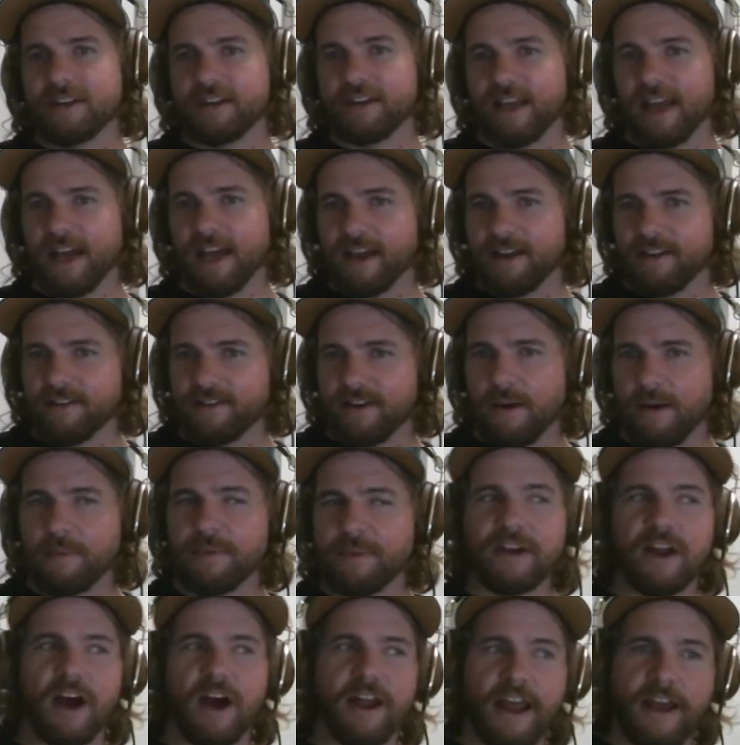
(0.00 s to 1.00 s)
yeah, I
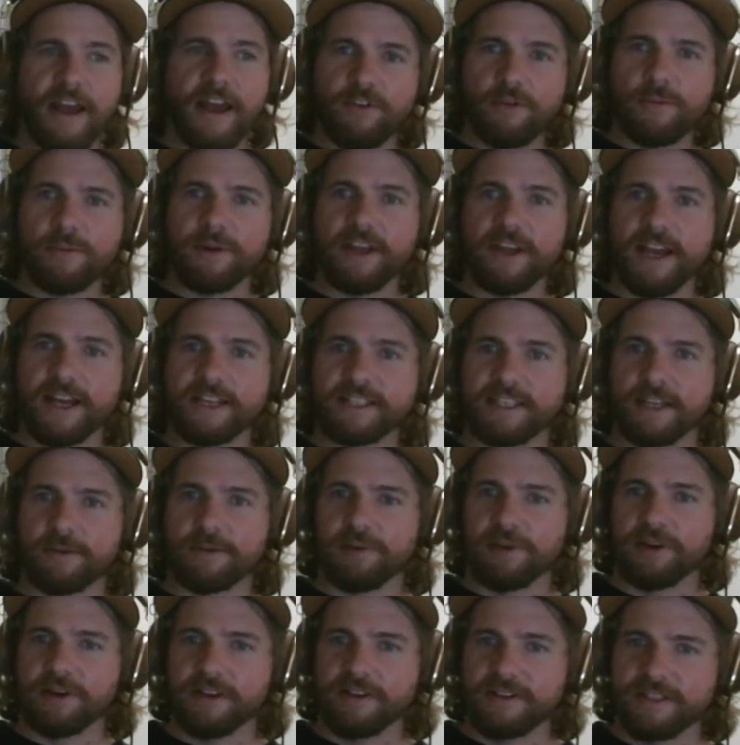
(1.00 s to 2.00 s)
mean, not everybody has an
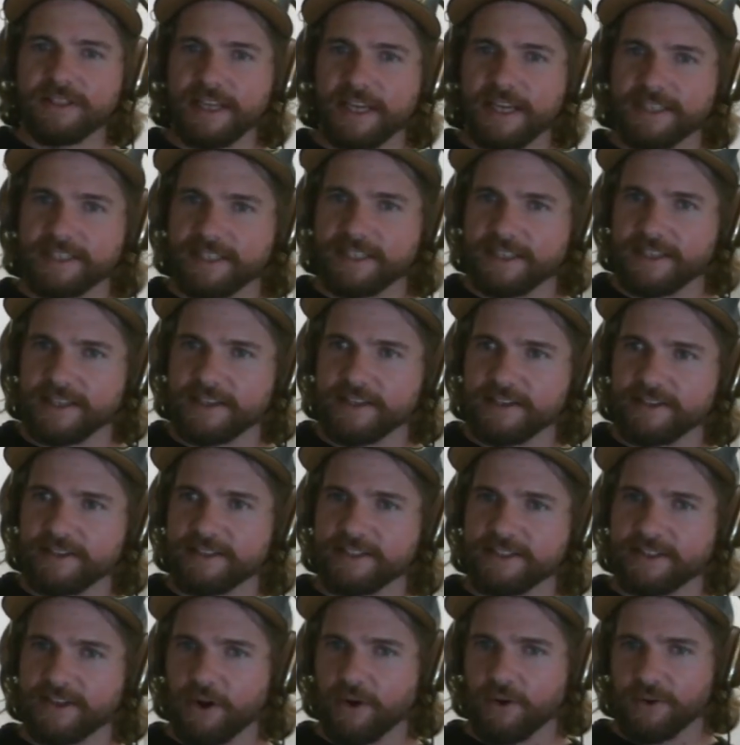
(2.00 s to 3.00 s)
opinion. Tesla
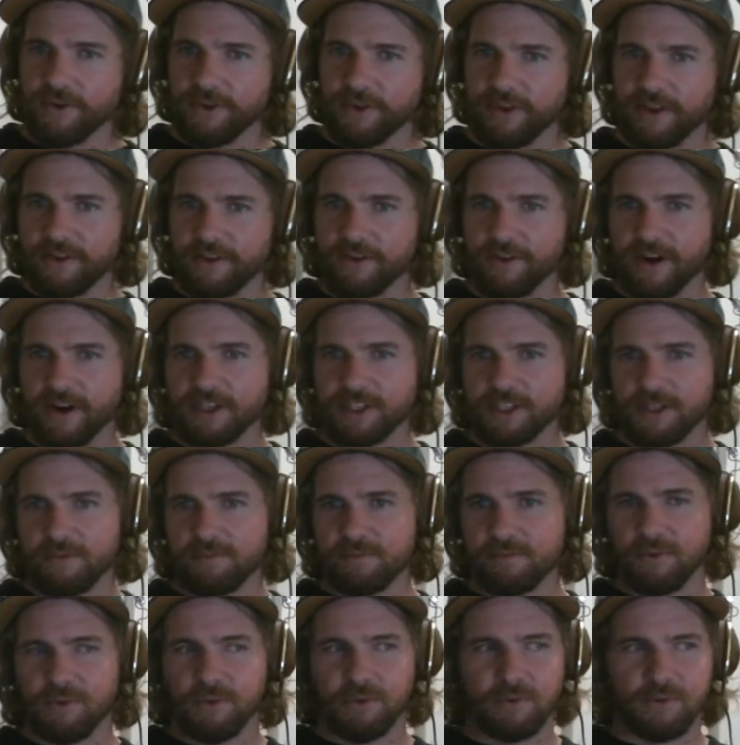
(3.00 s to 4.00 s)
is going the other
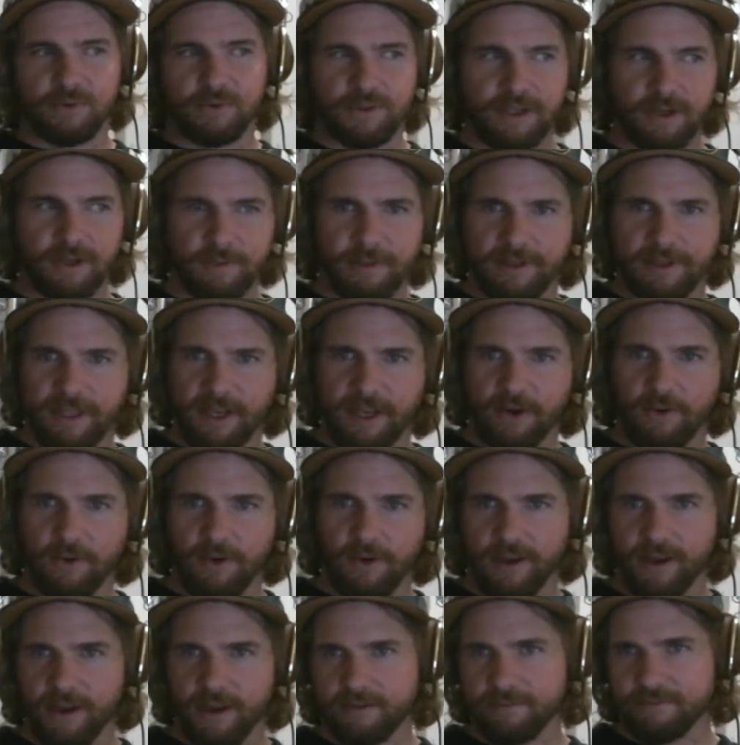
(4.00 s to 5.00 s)
direction, but we won't talk about
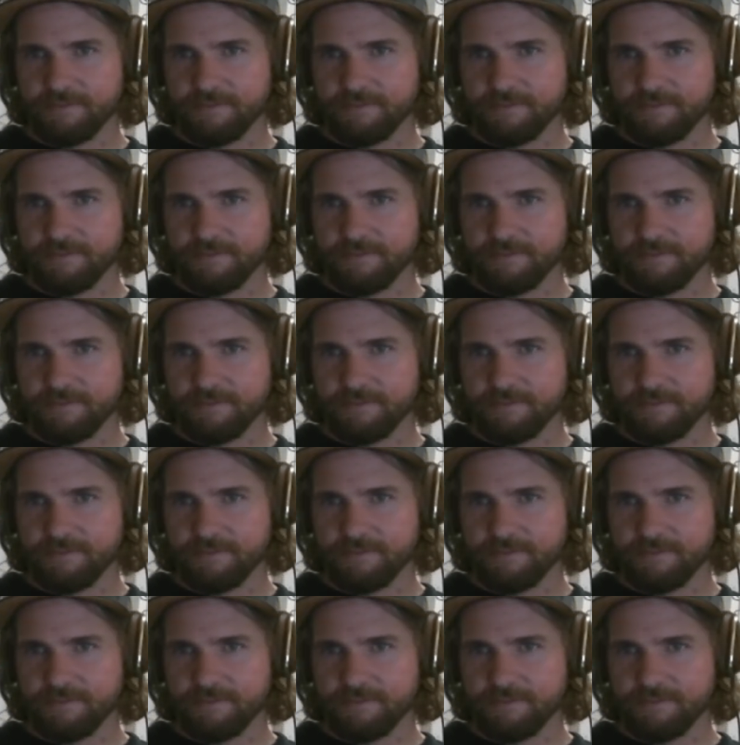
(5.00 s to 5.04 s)
that yet.